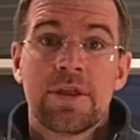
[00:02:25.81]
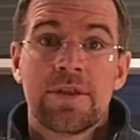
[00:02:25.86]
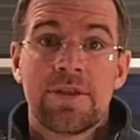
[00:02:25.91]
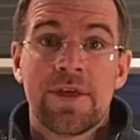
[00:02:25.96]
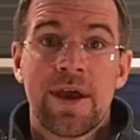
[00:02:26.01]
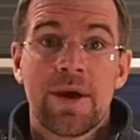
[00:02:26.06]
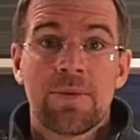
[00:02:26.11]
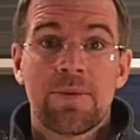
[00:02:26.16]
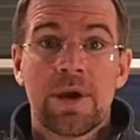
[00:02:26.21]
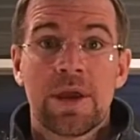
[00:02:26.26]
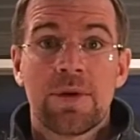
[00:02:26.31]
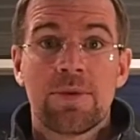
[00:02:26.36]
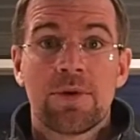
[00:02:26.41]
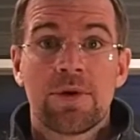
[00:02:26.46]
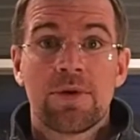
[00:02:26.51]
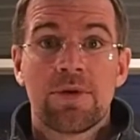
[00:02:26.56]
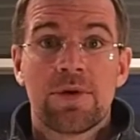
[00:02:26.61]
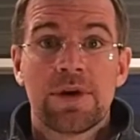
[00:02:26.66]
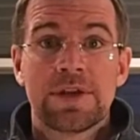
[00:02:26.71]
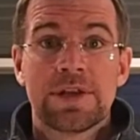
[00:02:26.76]
That way we're
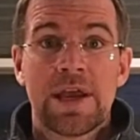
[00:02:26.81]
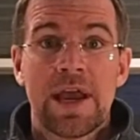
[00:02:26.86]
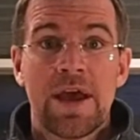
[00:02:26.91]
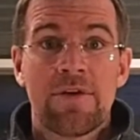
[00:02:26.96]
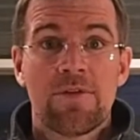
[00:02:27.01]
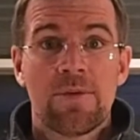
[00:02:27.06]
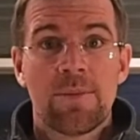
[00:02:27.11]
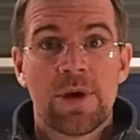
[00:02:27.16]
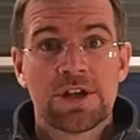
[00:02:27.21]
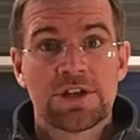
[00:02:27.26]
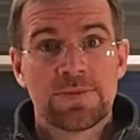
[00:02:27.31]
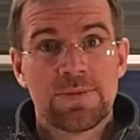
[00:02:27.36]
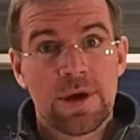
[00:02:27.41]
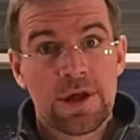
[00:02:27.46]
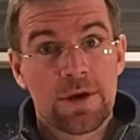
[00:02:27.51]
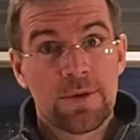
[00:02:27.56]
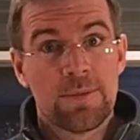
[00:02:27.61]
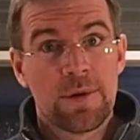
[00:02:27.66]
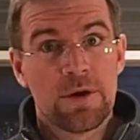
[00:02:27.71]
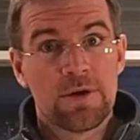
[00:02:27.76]
going to have a much
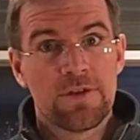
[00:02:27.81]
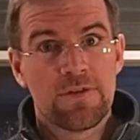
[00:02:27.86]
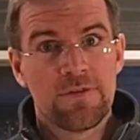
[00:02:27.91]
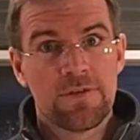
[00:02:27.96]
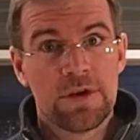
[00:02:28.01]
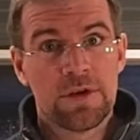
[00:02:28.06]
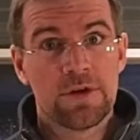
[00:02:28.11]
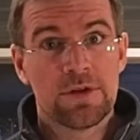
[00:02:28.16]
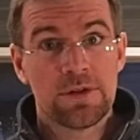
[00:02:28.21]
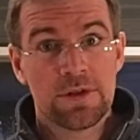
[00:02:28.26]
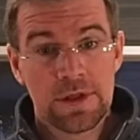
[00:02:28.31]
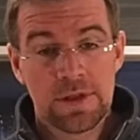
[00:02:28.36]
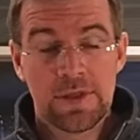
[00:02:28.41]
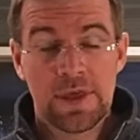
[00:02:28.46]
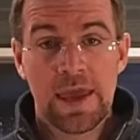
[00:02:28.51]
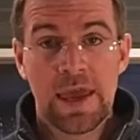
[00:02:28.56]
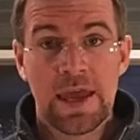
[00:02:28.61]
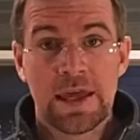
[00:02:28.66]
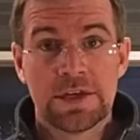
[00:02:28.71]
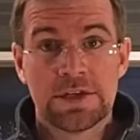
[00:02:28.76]
better mouthfeel in
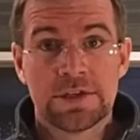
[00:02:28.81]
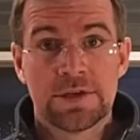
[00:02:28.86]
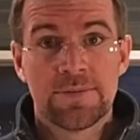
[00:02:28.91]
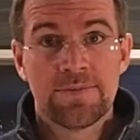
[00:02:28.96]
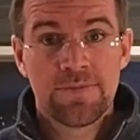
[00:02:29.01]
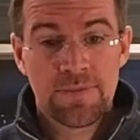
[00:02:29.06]
the end.